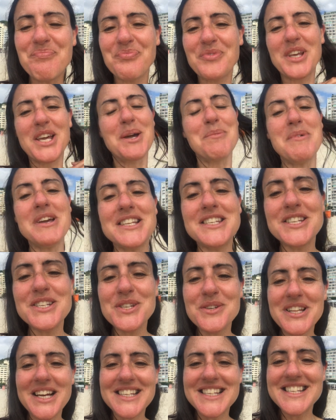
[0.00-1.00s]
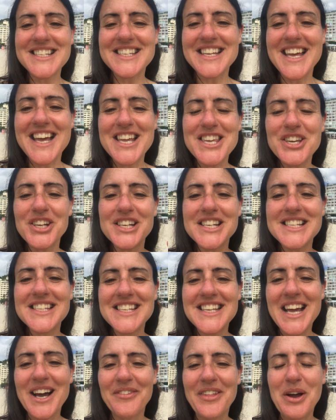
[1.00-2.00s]
commit to do that today, and you're going to
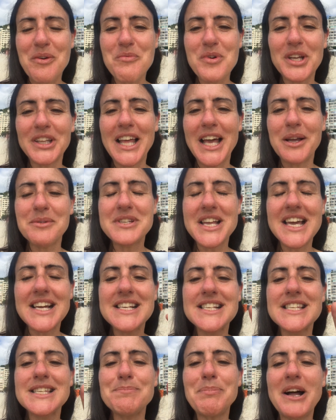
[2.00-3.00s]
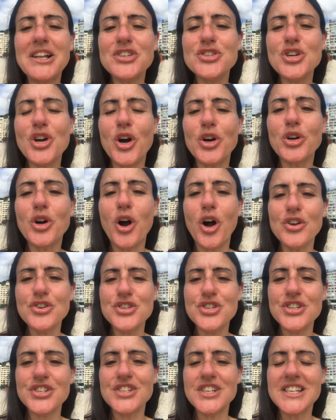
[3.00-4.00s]
see how that really helps to expand your
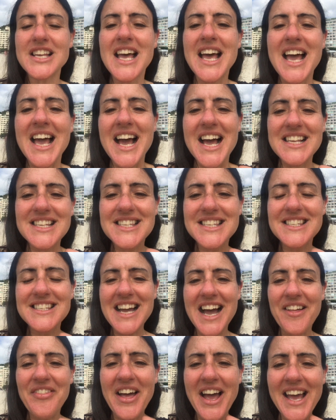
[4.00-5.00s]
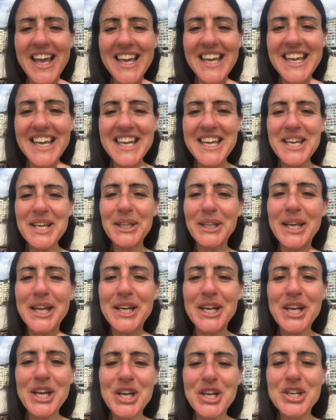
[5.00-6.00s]
consciousness and start that
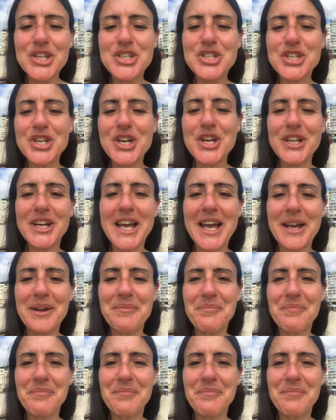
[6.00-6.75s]
healing journey.